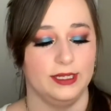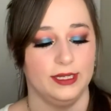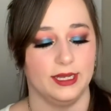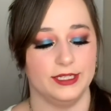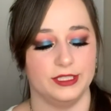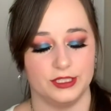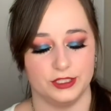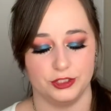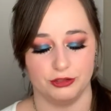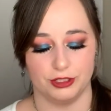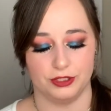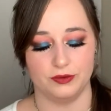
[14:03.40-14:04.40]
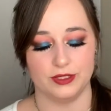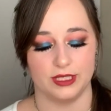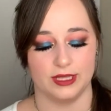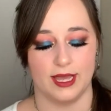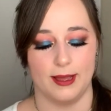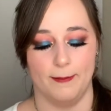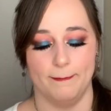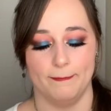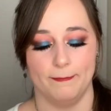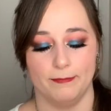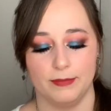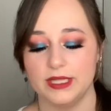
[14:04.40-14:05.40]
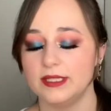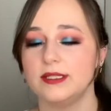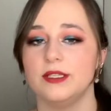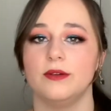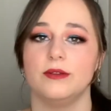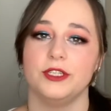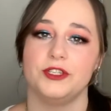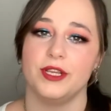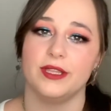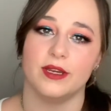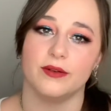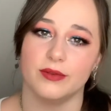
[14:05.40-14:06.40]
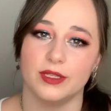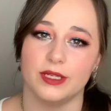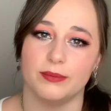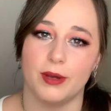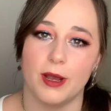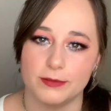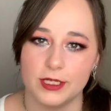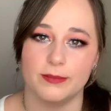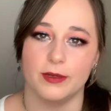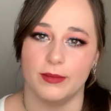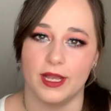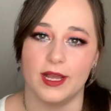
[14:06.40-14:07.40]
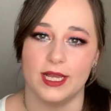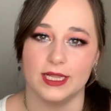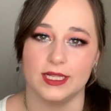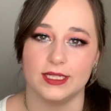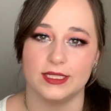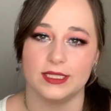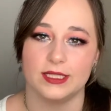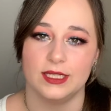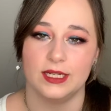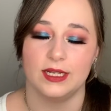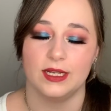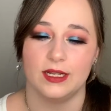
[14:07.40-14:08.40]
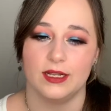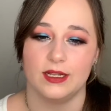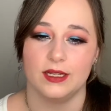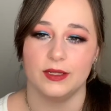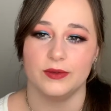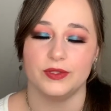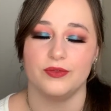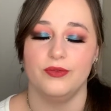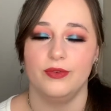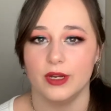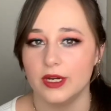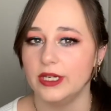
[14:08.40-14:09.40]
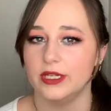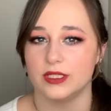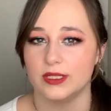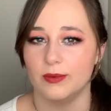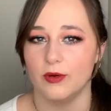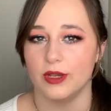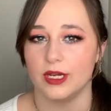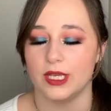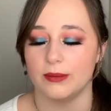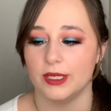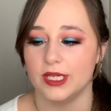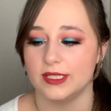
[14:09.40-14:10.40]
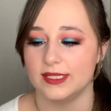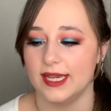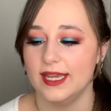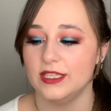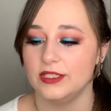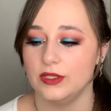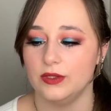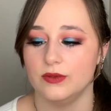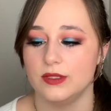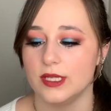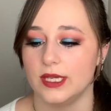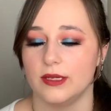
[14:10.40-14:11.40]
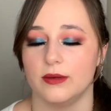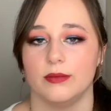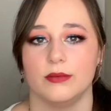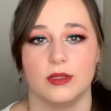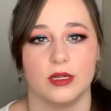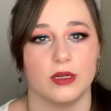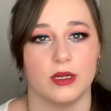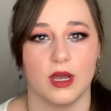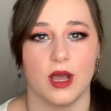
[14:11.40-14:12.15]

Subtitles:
I did enjoy using that, but that's the only shade that really popped up on my eyelid. It was very disappointing because I had to use, like, the